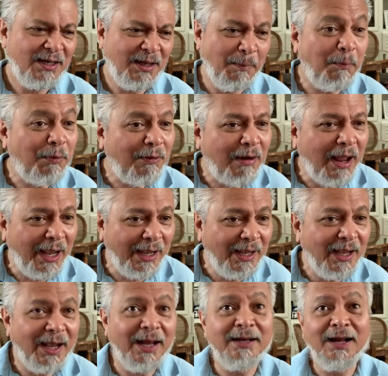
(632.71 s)
and
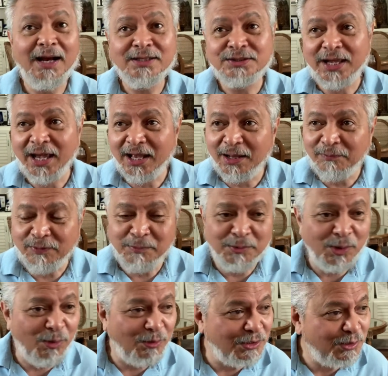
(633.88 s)
pray and ask help from
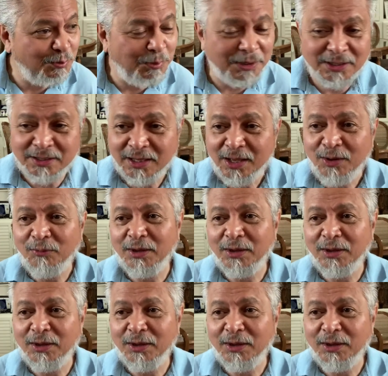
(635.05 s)
the Holy Spirit.